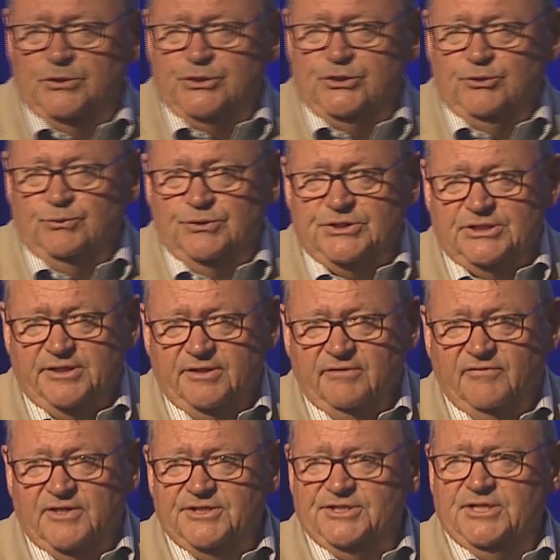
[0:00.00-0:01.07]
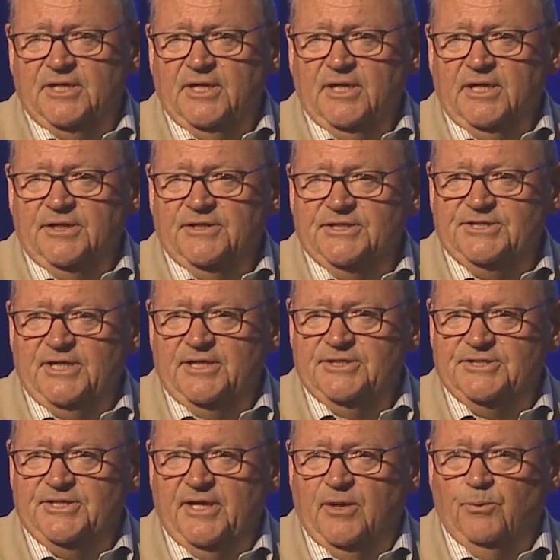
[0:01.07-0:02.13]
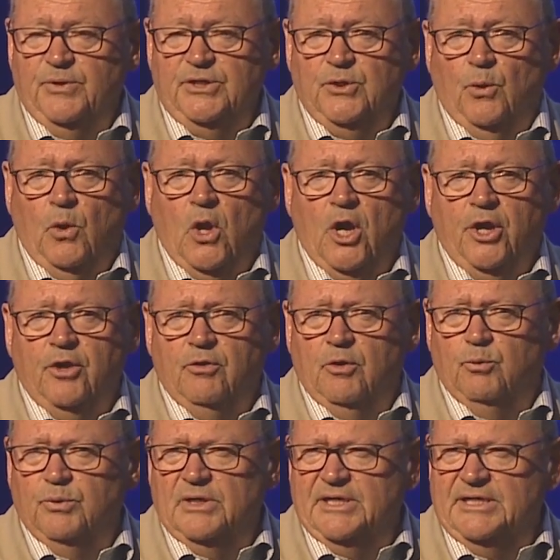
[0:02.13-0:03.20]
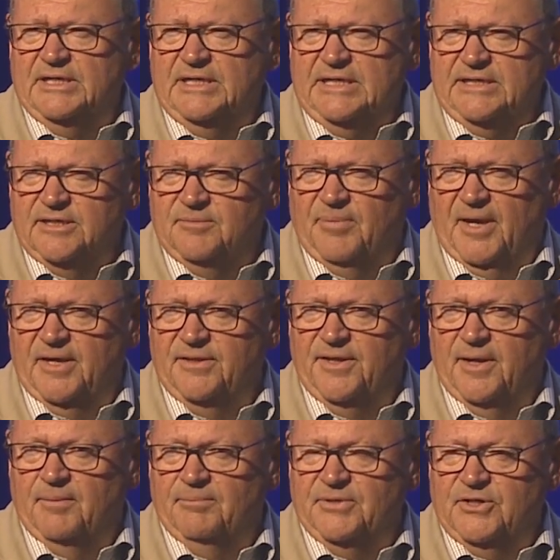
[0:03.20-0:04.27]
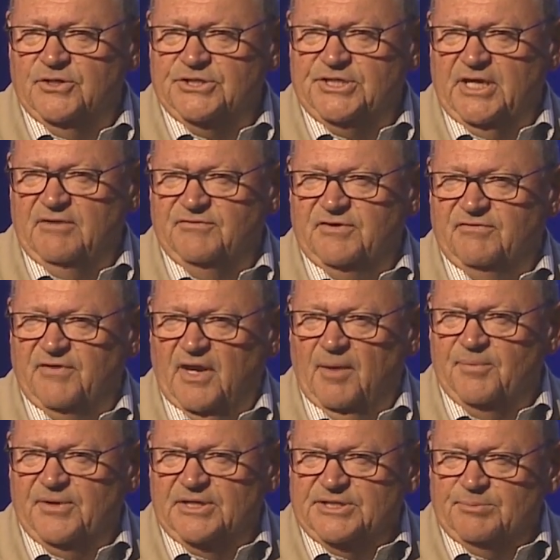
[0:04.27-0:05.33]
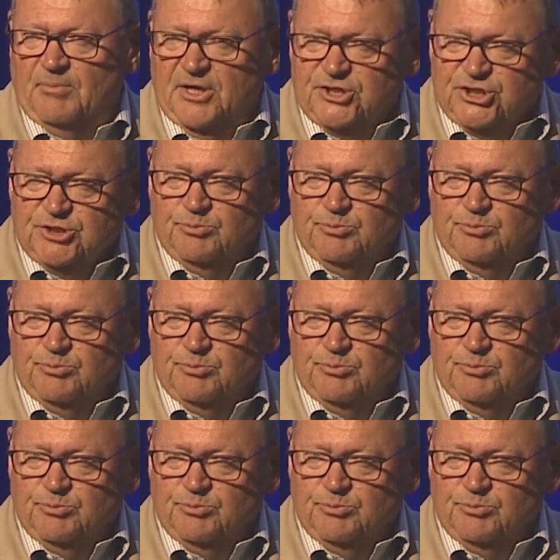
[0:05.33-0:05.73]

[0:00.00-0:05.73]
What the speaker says: students leave us, in the sense that we no longer are really needed by them because they've developed as much